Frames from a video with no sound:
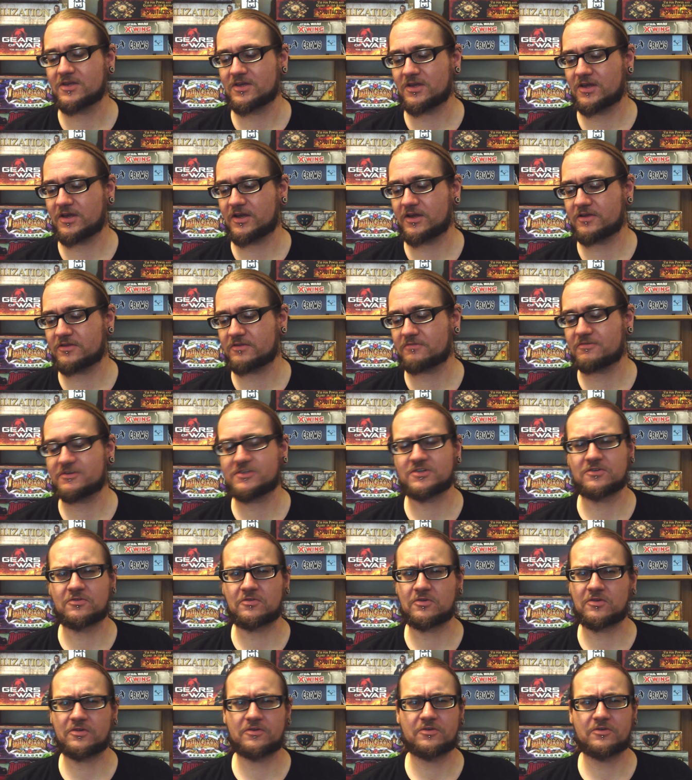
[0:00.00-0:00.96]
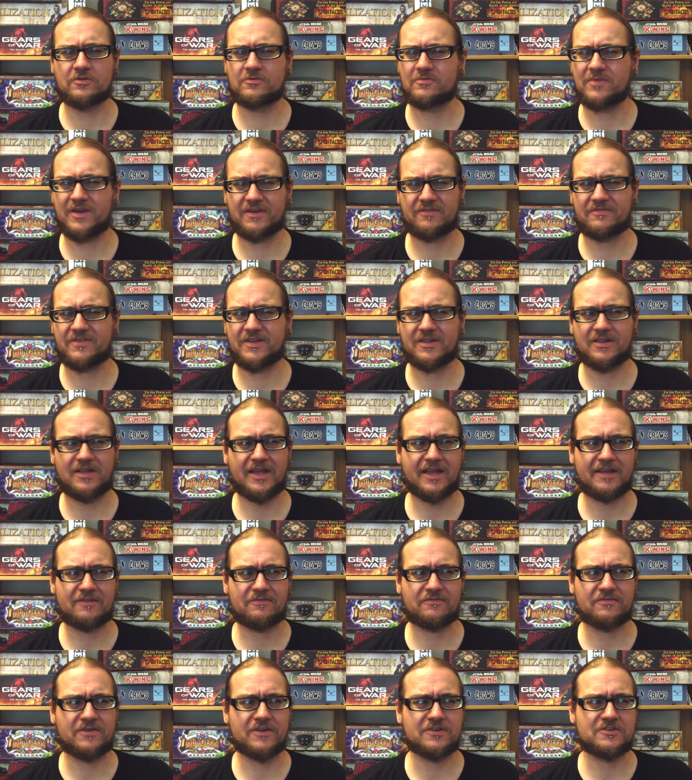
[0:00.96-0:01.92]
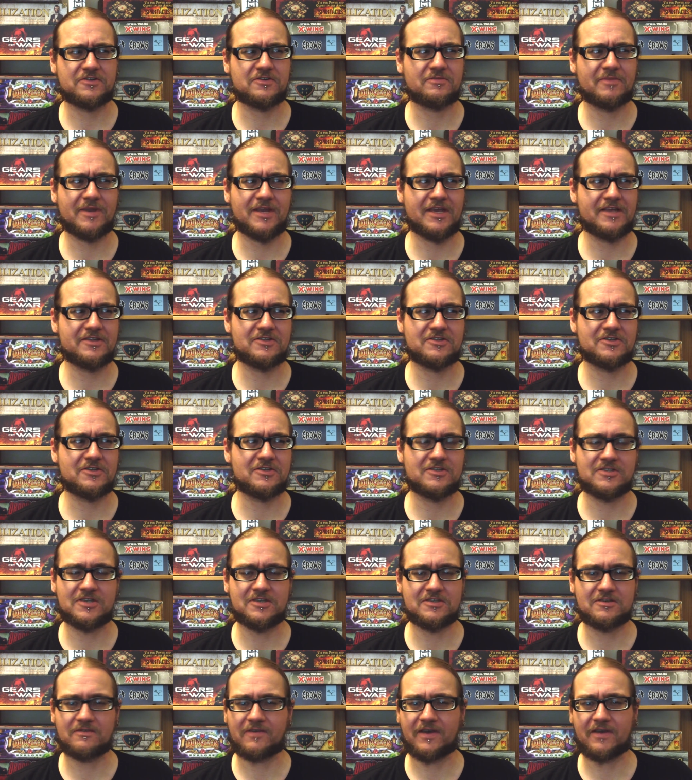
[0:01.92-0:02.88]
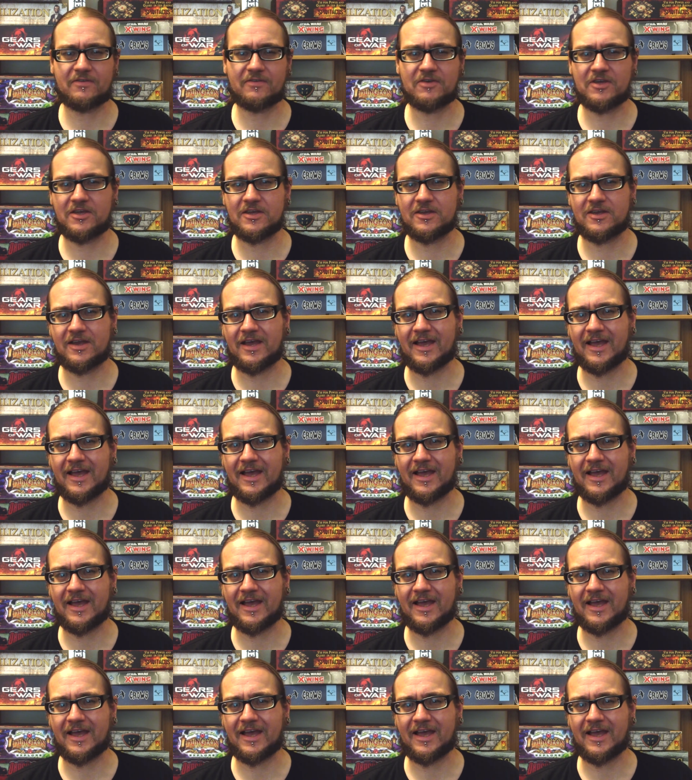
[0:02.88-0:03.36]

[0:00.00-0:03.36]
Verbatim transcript: Uh, the original Gloom, I felt, had far too many instances of having a,